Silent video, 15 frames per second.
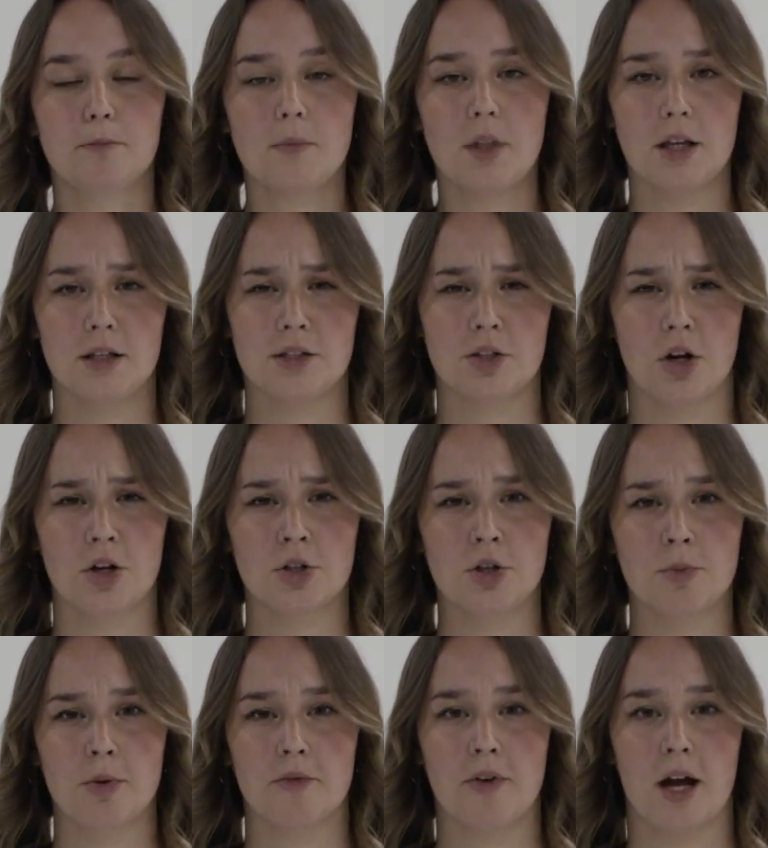This
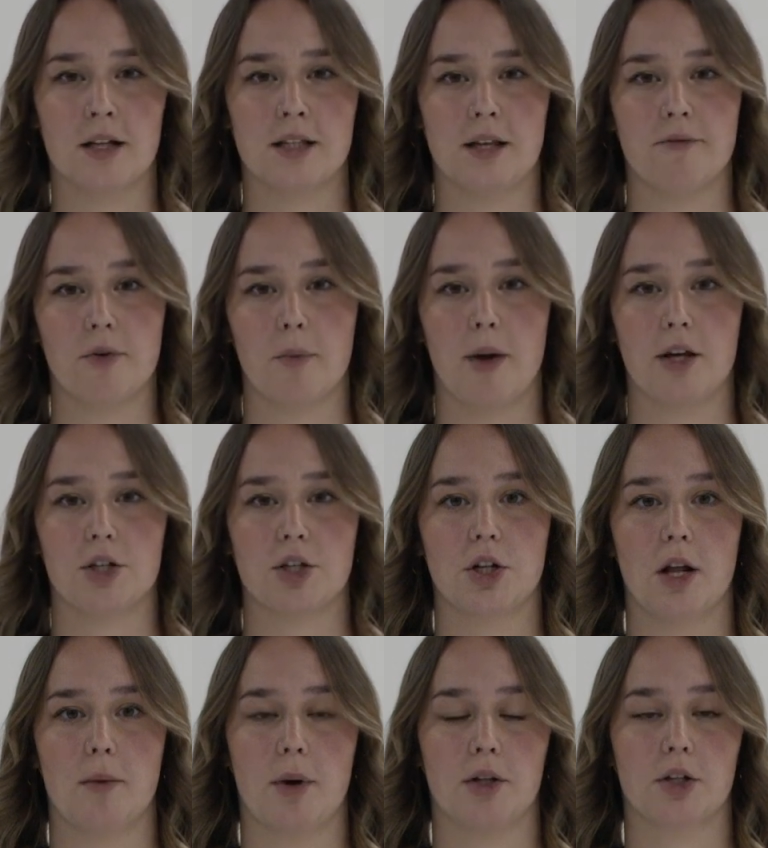article provides
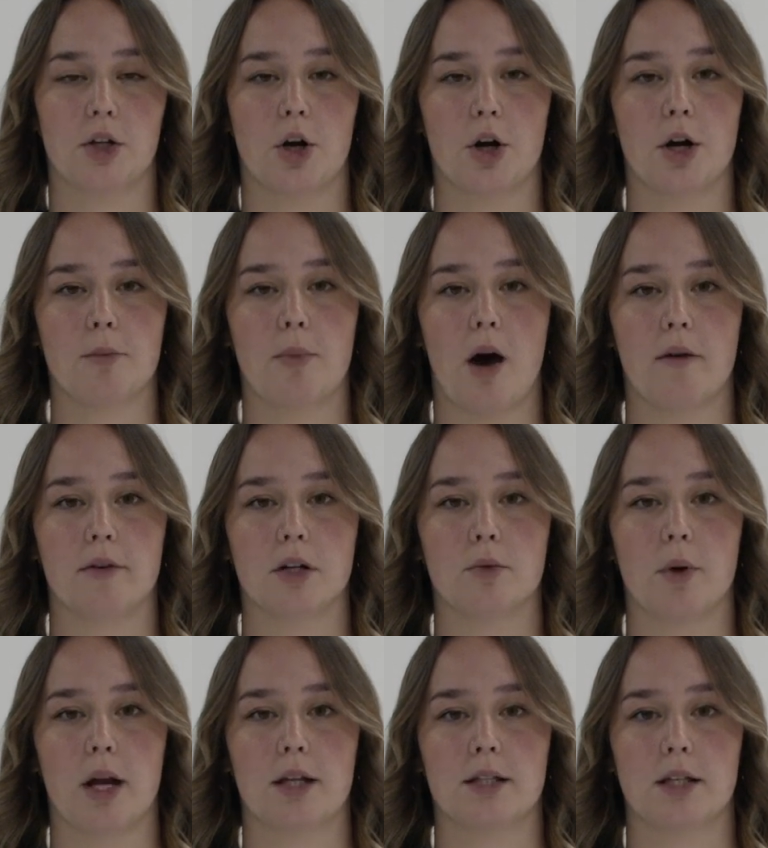information about the current poverty
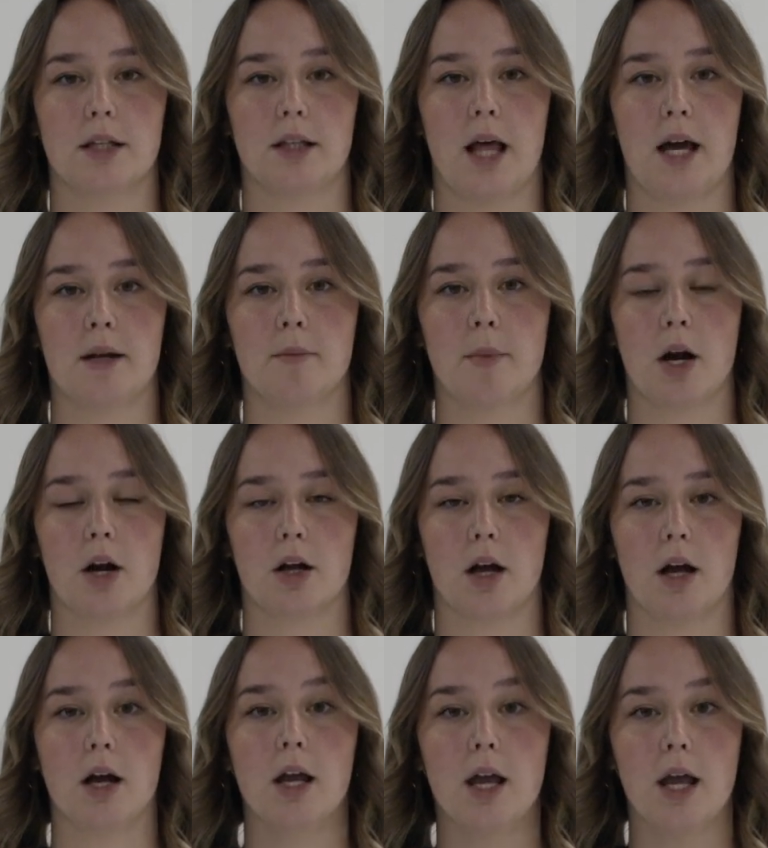rates in Latin
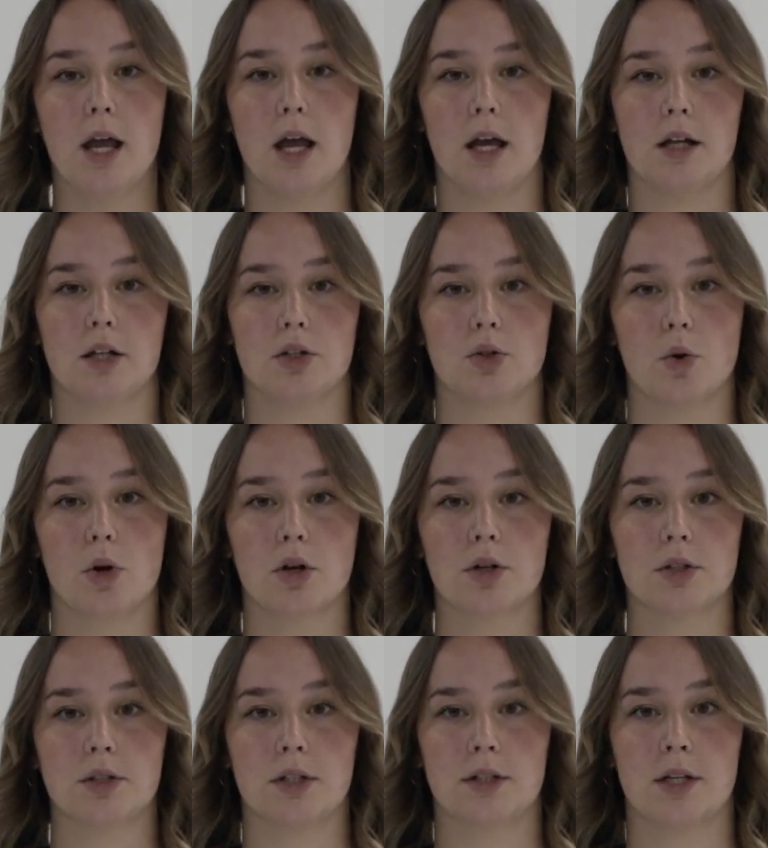America and
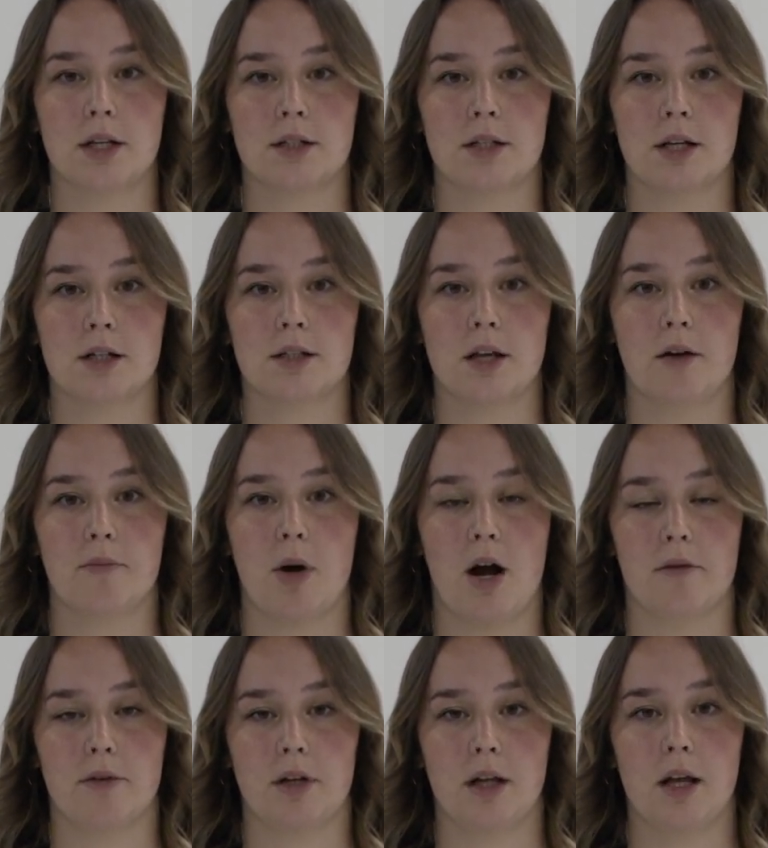historical statistics of
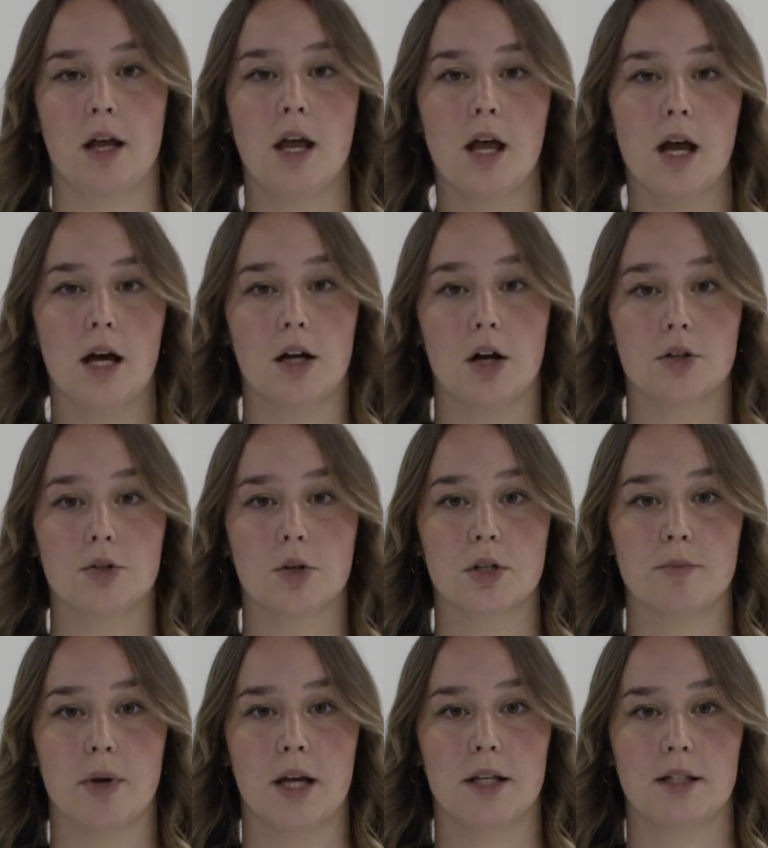poverty. It also
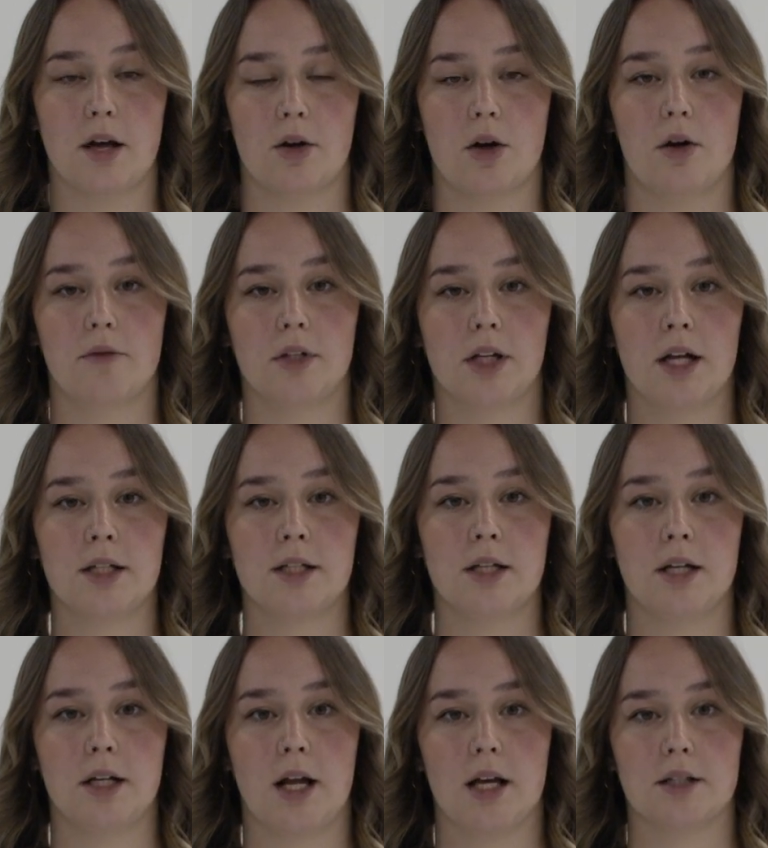explains how
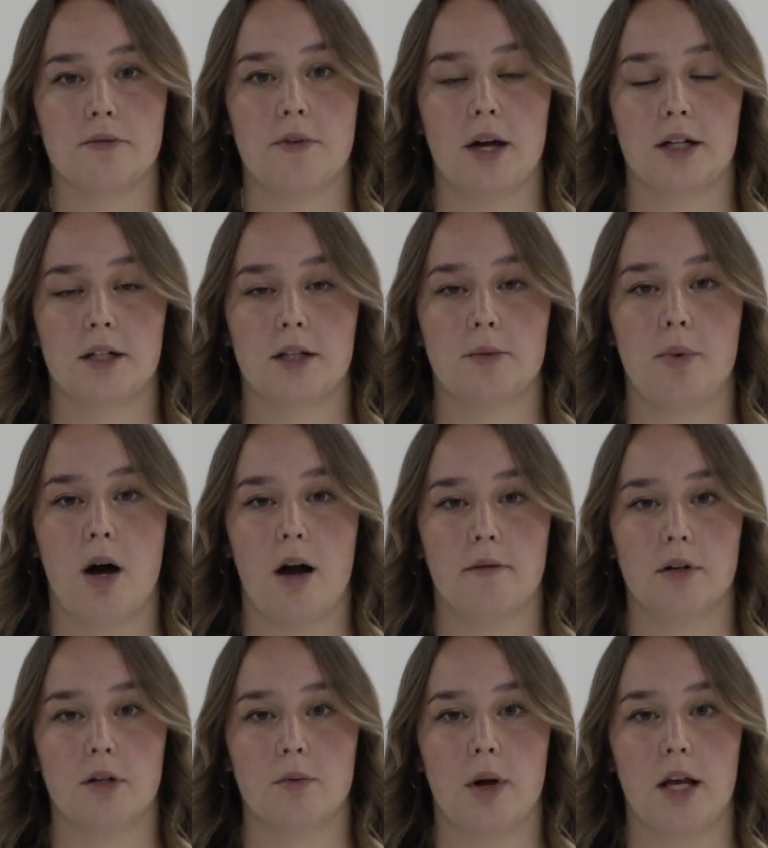COVID-19 has affected the
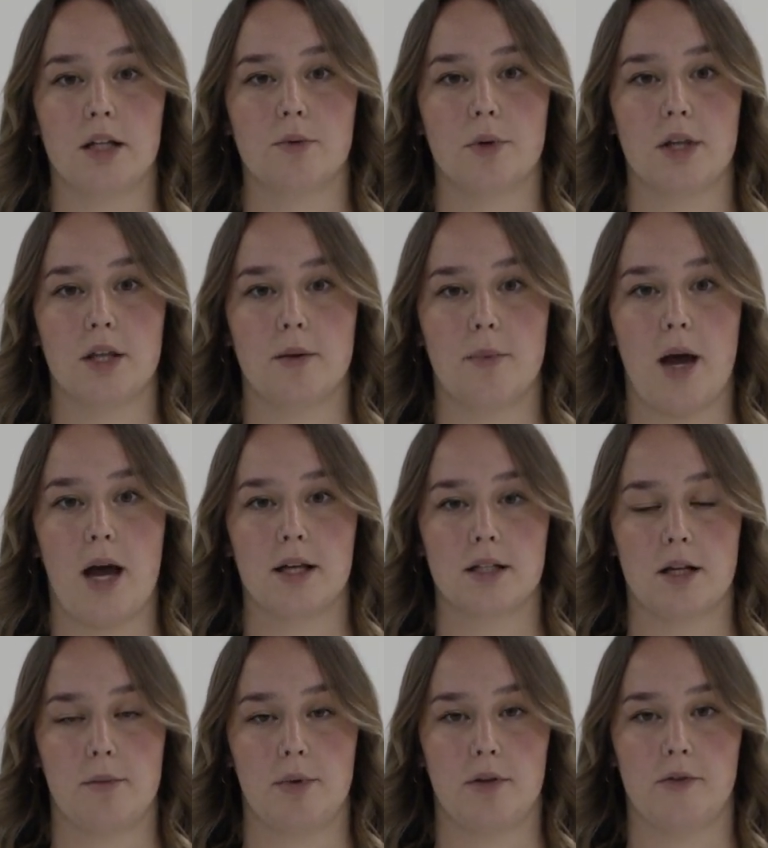poverty rates within the
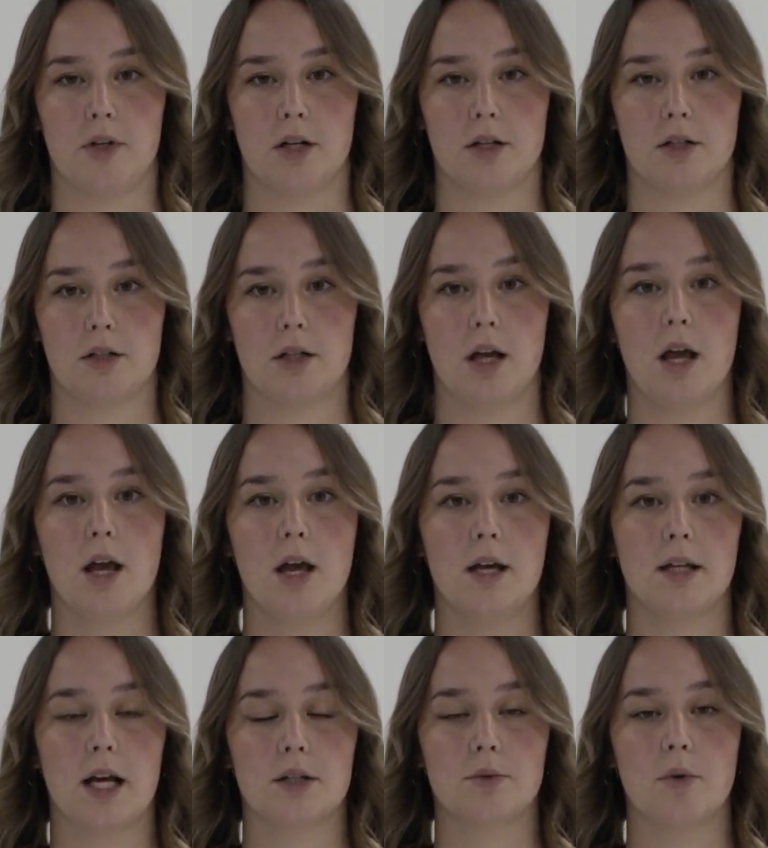past couple of years.
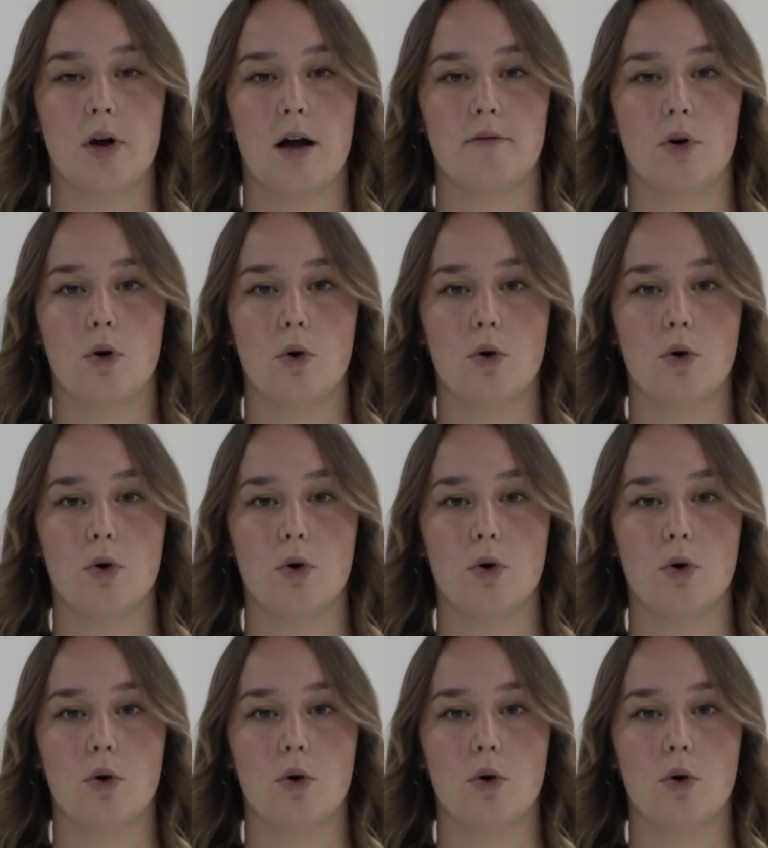Next, we will have a whole